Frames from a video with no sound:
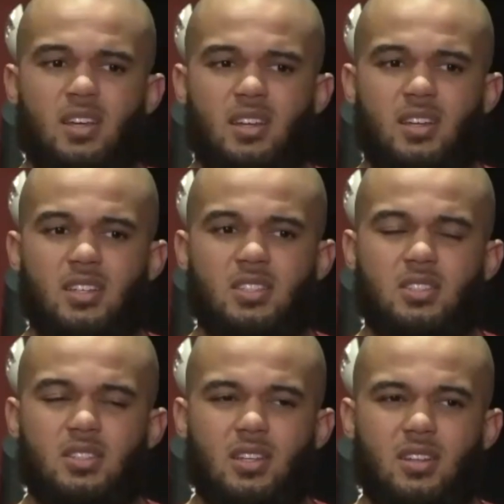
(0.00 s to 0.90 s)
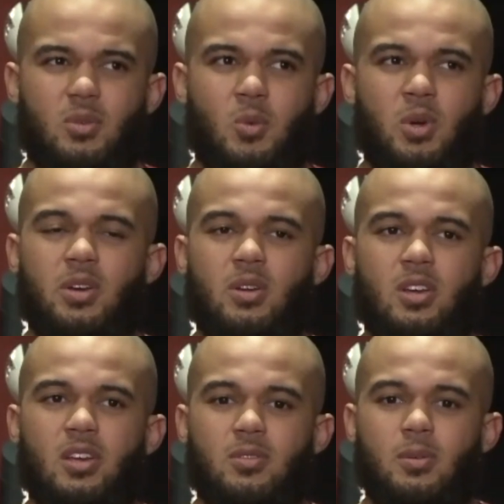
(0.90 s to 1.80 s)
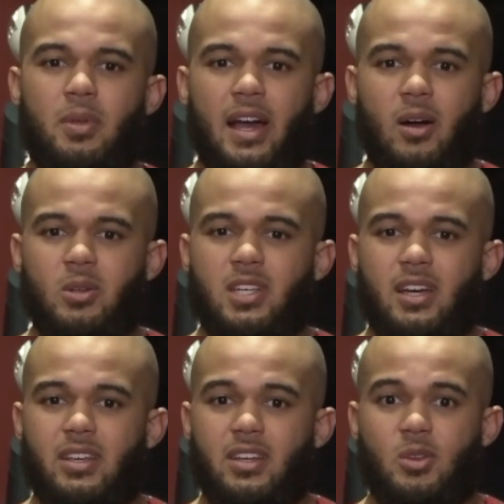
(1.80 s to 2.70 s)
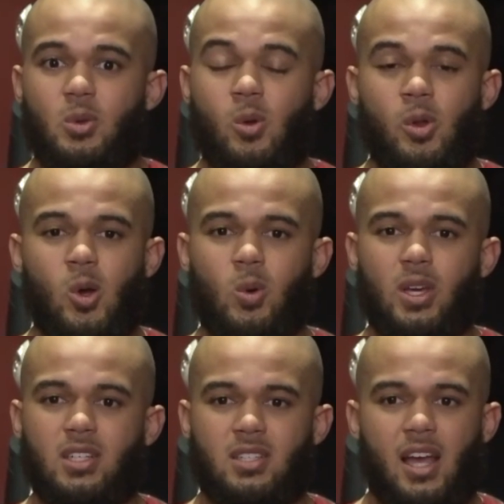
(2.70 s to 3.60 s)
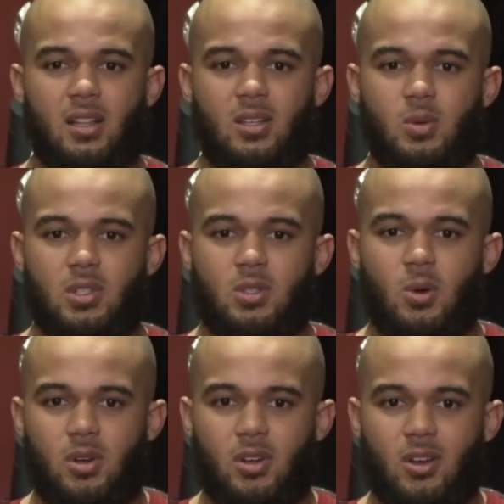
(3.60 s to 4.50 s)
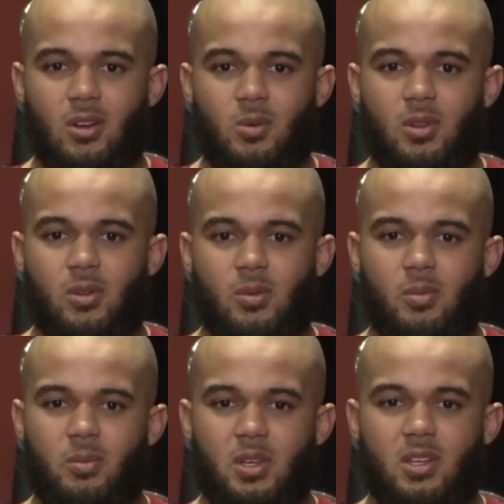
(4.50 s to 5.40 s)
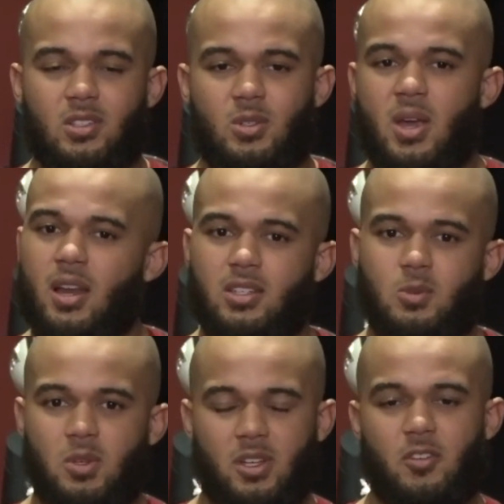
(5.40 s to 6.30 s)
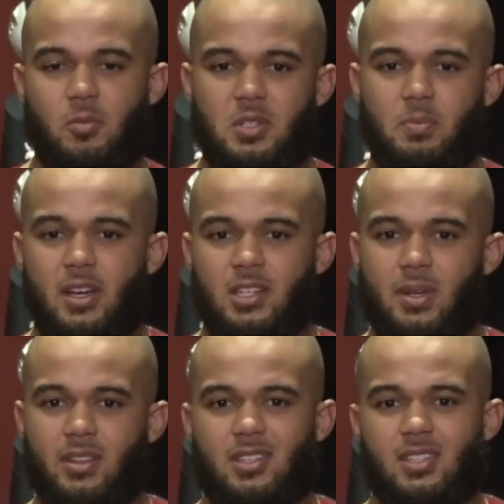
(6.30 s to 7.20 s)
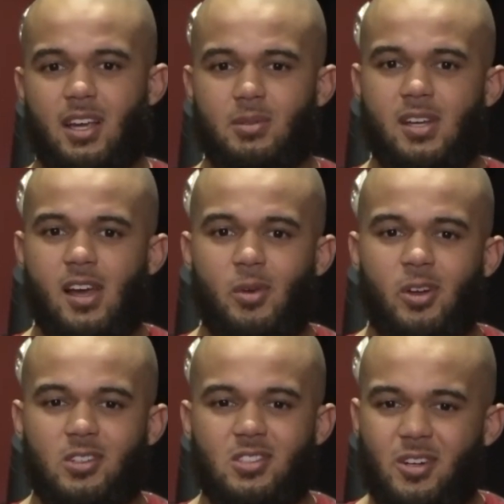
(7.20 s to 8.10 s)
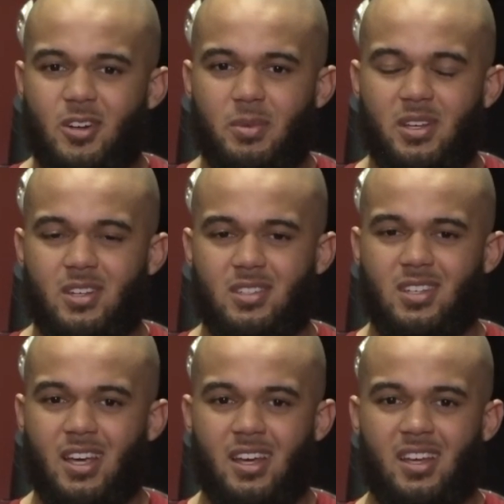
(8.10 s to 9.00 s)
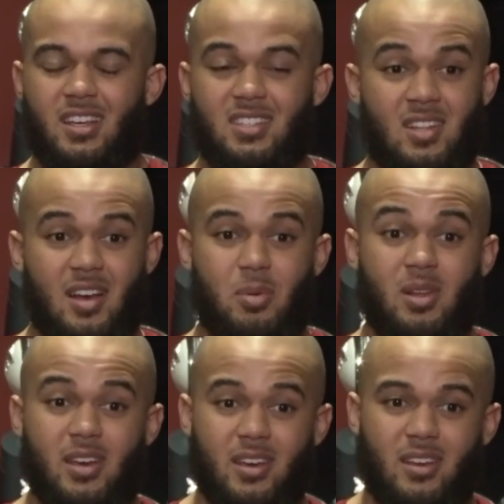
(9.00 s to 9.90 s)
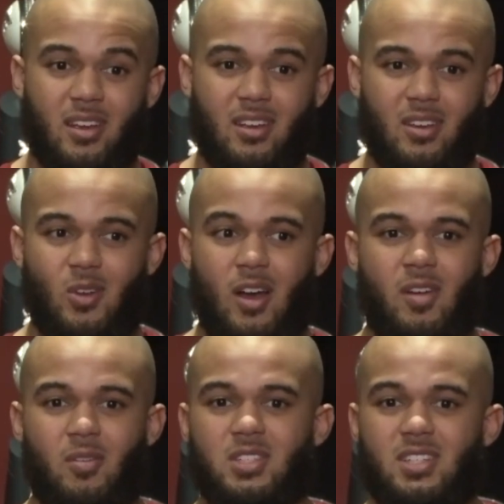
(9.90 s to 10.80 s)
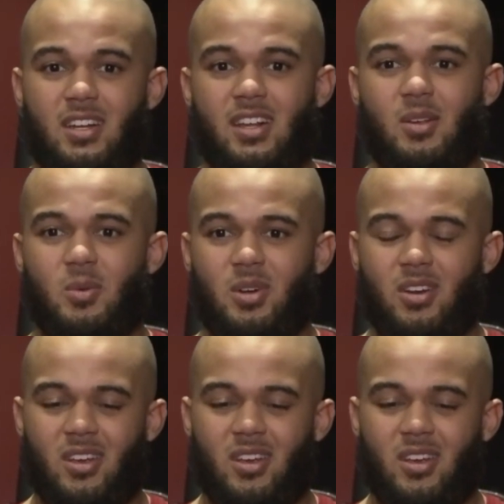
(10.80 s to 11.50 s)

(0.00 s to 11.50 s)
it's weird looking from the outside in. You don't know exactly what's going on with him, because you kind of just want to give him his space. But at the same time, you're concerned because he's not playing. You know, I've never seen anyone